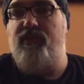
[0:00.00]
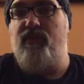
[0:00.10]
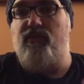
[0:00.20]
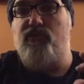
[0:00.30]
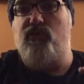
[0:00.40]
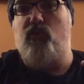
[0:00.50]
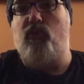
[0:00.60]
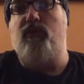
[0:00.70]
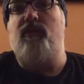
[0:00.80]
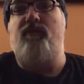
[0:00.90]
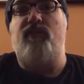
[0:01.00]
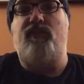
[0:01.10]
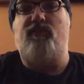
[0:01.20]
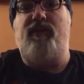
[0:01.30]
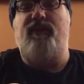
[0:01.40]
you know, core of the
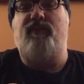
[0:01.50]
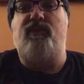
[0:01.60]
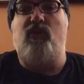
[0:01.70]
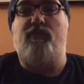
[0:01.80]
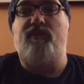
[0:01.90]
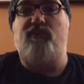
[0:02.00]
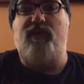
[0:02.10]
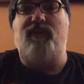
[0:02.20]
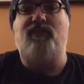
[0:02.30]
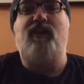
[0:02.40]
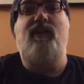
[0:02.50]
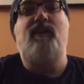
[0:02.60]
strings, the open strings,